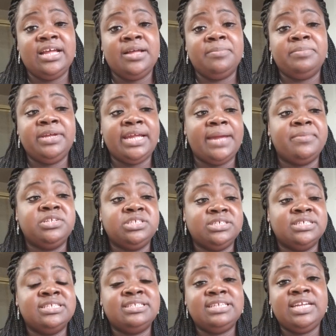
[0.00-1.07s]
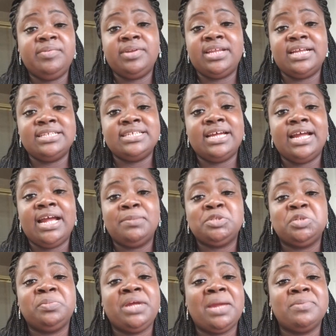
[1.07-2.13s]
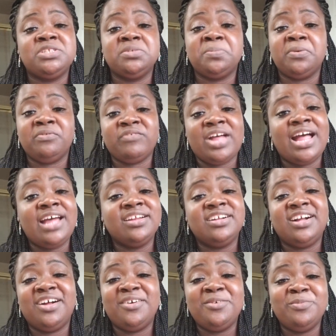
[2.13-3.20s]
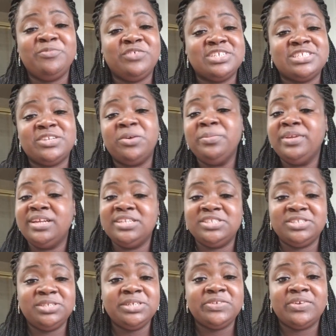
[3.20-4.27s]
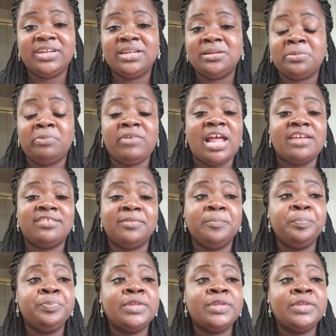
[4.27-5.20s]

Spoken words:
be able to conceive at that time, to be able to provide a home for so many children, to provide a